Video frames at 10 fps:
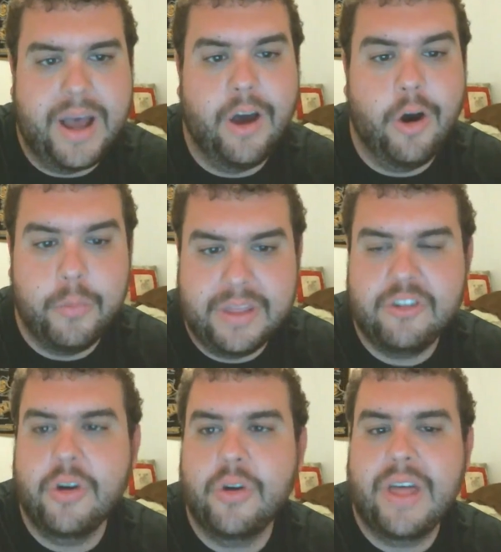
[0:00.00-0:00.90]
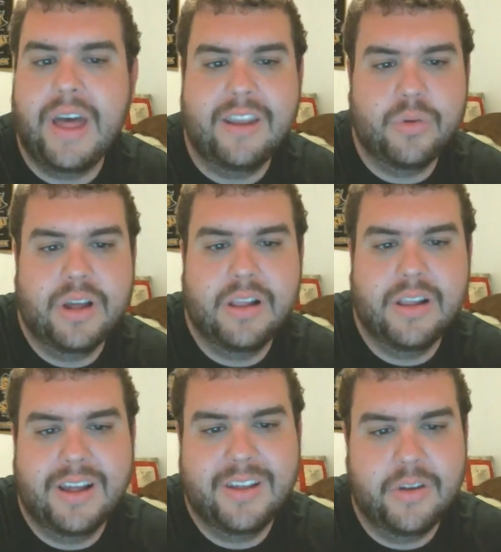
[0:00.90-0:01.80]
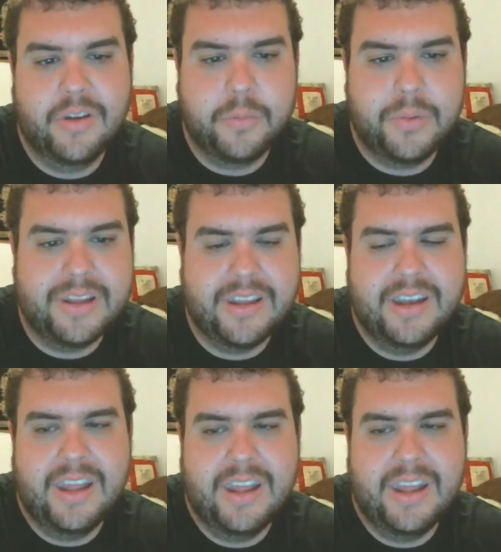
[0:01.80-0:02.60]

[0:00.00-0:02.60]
I hope they show that as well. It was pretty good.